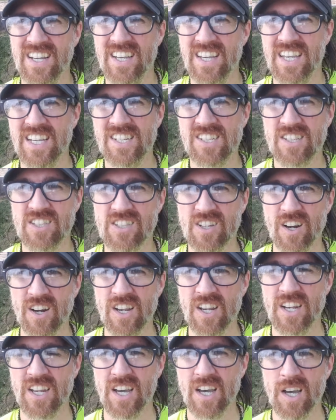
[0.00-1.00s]
He just
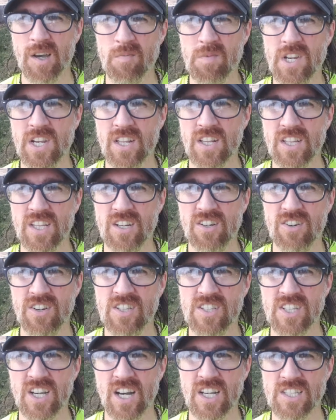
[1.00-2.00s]
started immediately
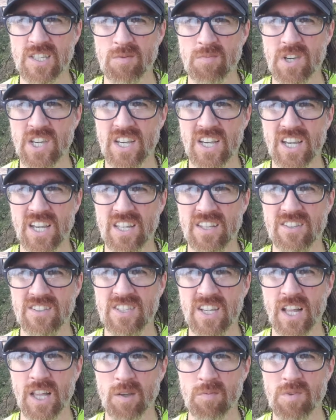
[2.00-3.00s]
criticizing me and
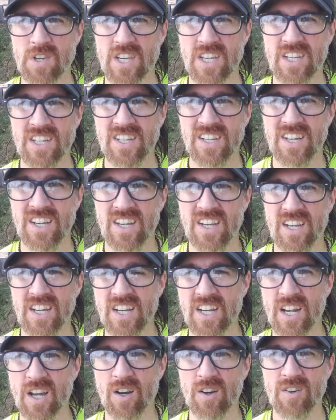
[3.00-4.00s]
telling me,
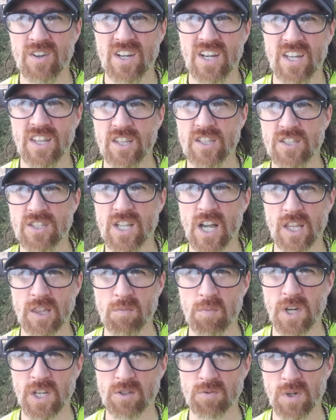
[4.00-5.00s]
this is not
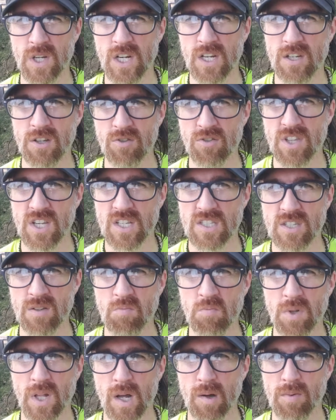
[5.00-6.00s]
the best way to do this,
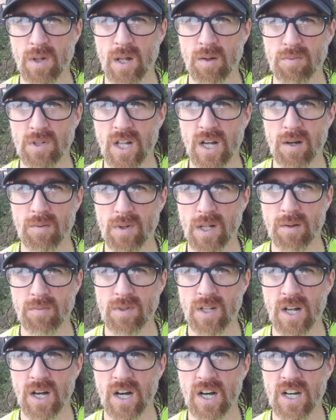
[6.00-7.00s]
and blah, blah, blah, blah,
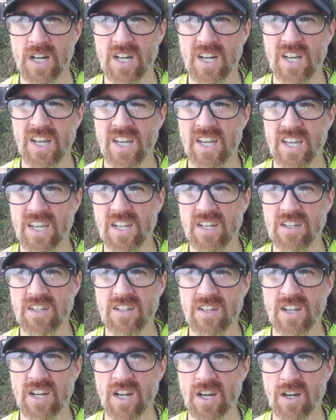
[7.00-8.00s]
blah. And,